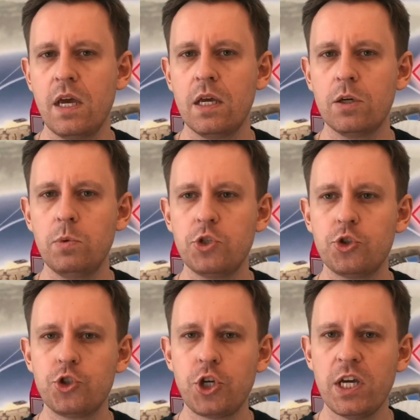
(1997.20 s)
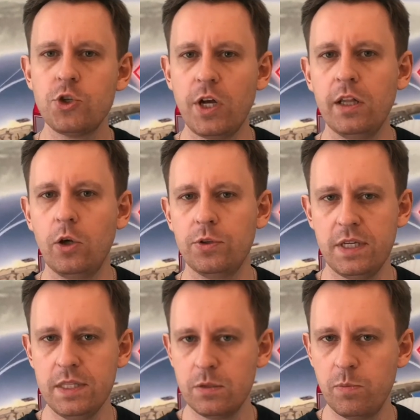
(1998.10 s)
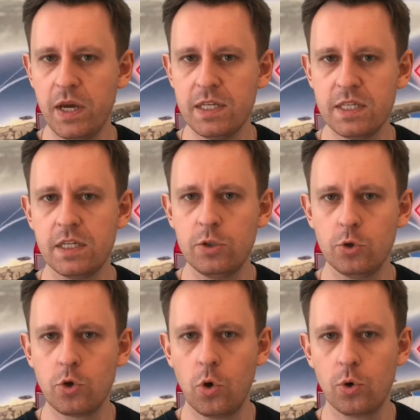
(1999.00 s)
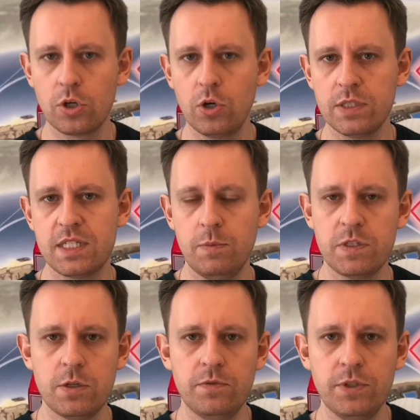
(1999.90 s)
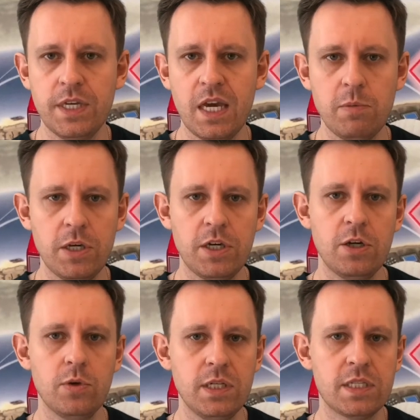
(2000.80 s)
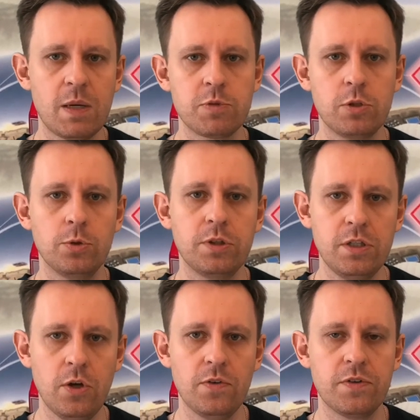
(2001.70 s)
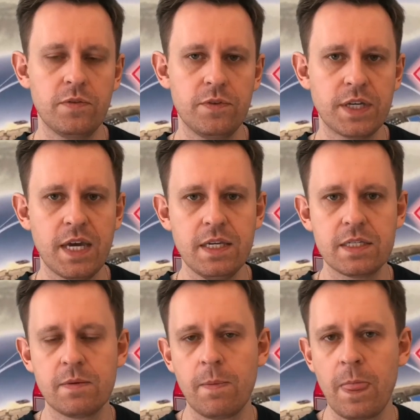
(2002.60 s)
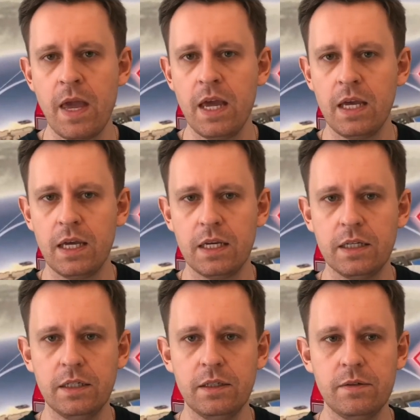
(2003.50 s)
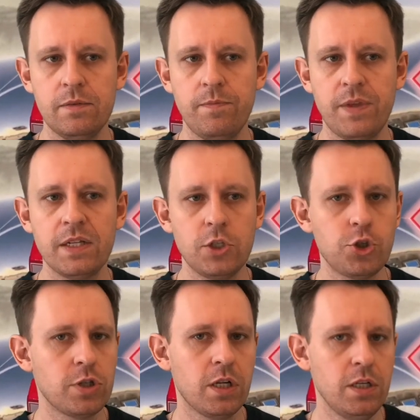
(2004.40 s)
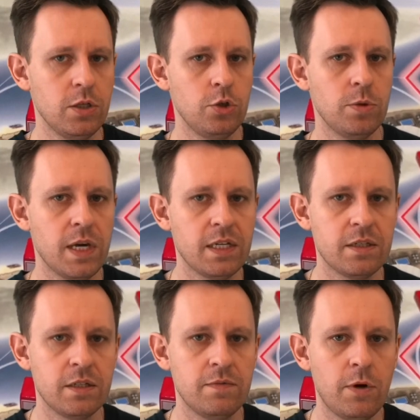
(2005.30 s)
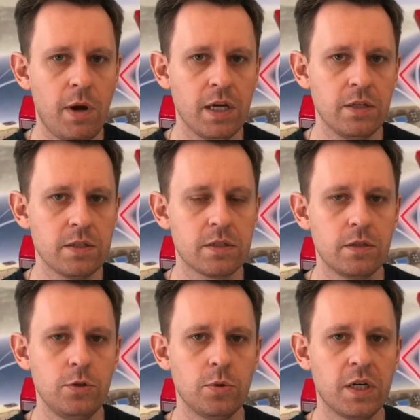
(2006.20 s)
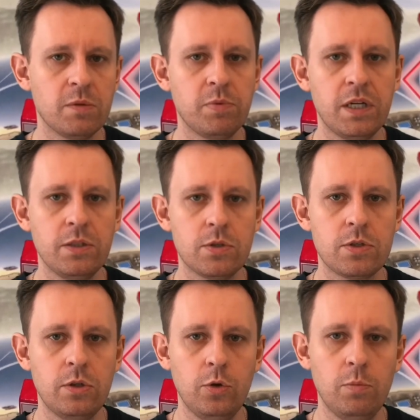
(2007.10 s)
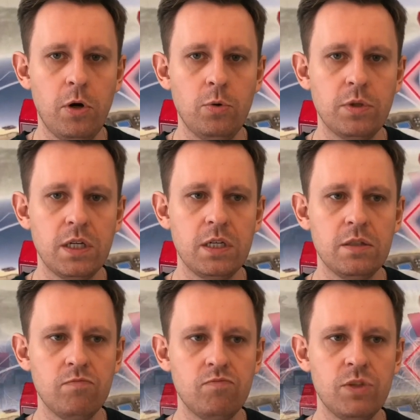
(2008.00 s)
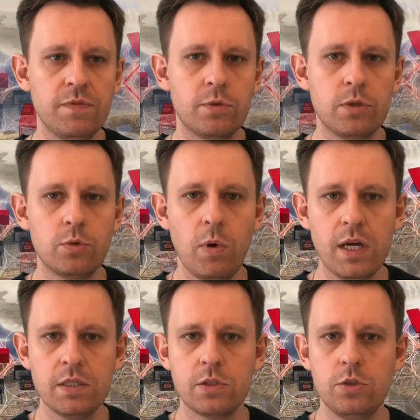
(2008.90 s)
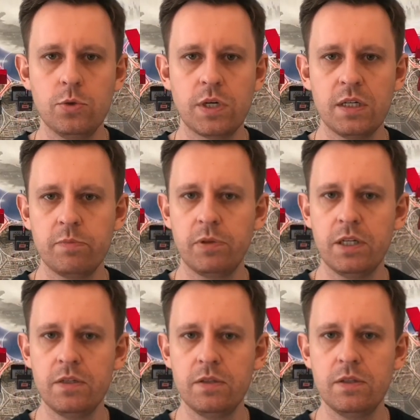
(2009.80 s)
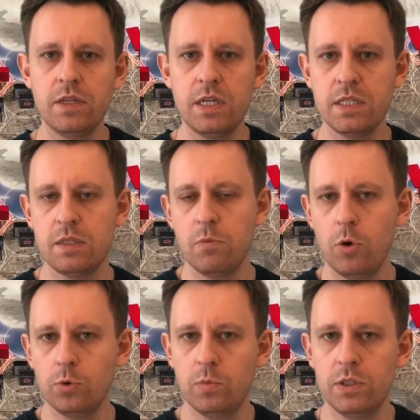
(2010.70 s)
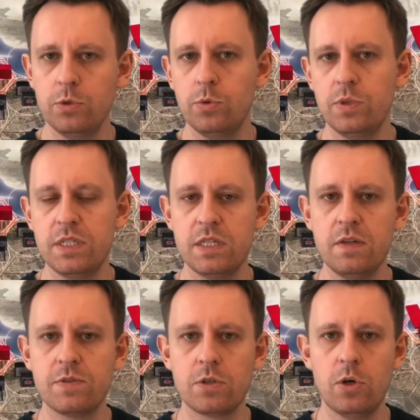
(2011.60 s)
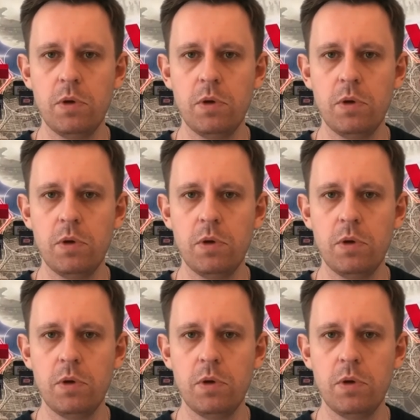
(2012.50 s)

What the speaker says: which change a lot in the core concepts of the game. Here it's absolutely not the case. Additionally, you get variants. You can play the solo mode in different ways. You can play the easy mode when you receive some